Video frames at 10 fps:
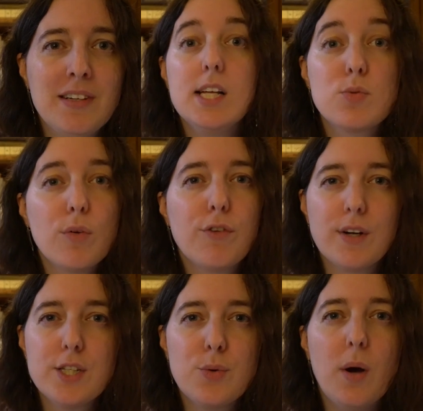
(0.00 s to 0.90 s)
It's
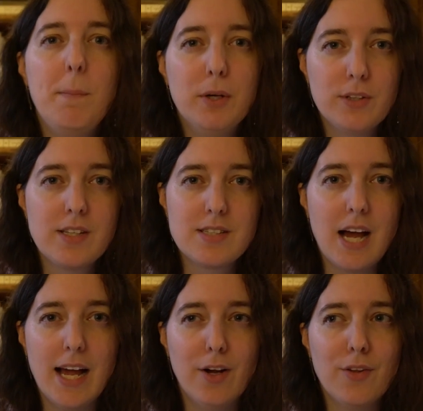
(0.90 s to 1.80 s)
referring to a building
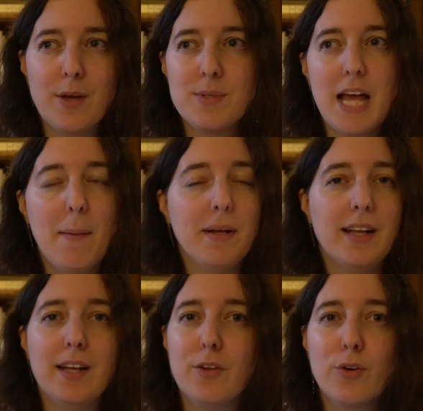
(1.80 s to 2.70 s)
style that was
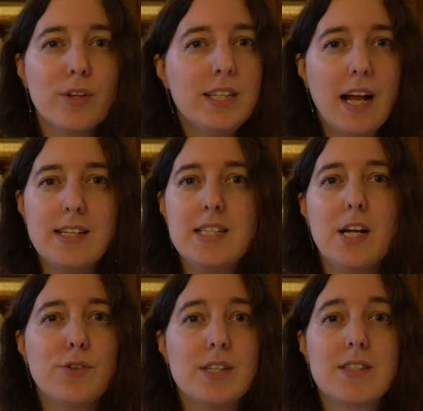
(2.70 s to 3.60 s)
happening in the early
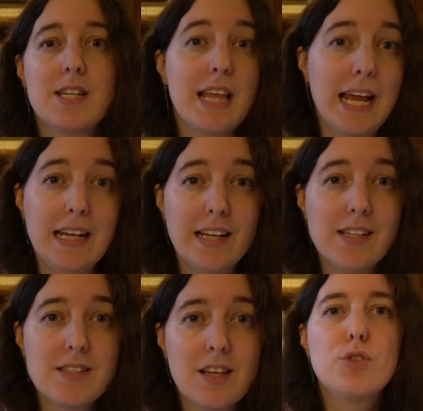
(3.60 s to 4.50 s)
1900s to the
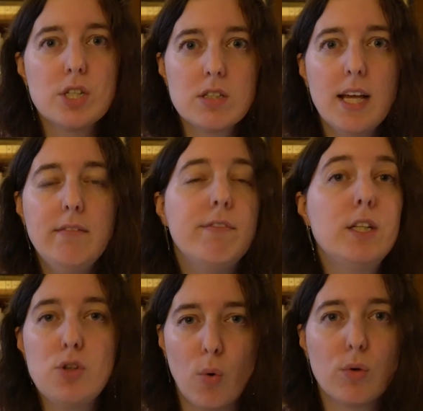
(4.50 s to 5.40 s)
80s. Just like
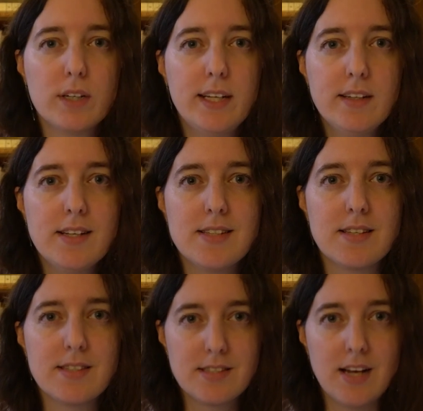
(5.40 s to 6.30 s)
Victorian is
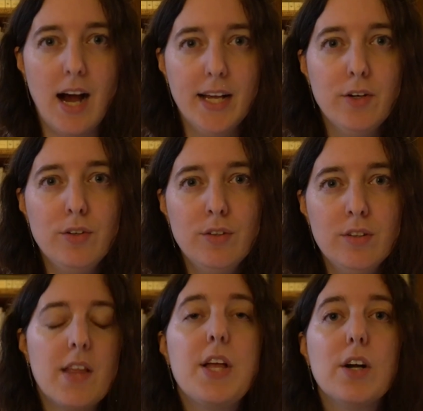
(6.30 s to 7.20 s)
a style,
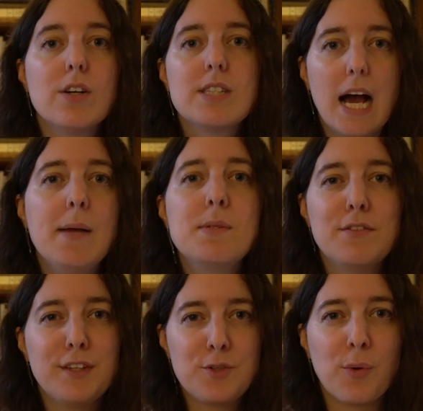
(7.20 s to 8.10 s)
there are types
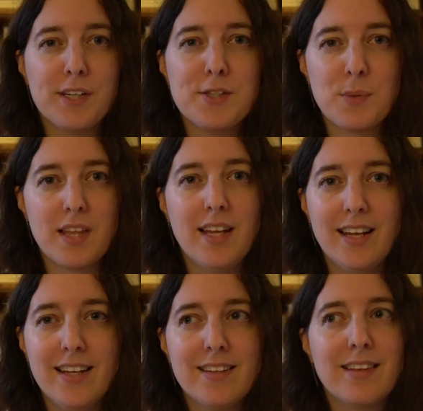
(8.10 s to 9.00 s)
of Victorians within
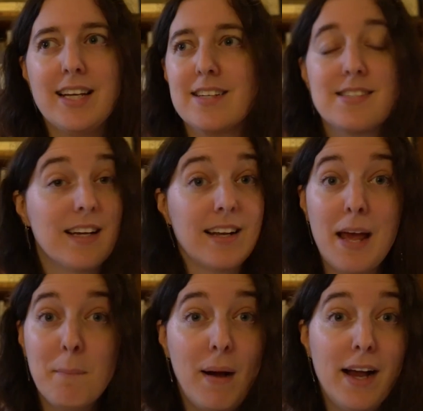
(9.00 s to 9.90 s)
it, like a Second
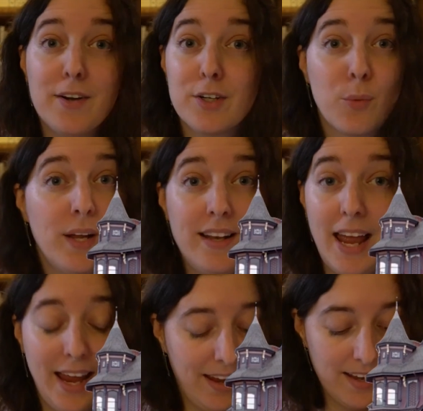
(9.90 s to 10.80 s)
Empire, Queen
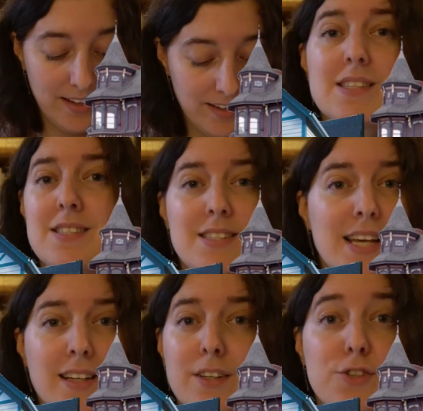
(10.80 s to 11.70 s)
Anne,
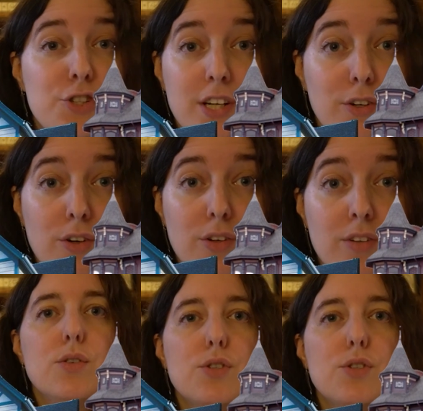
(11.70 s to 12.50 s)
stick, shingle.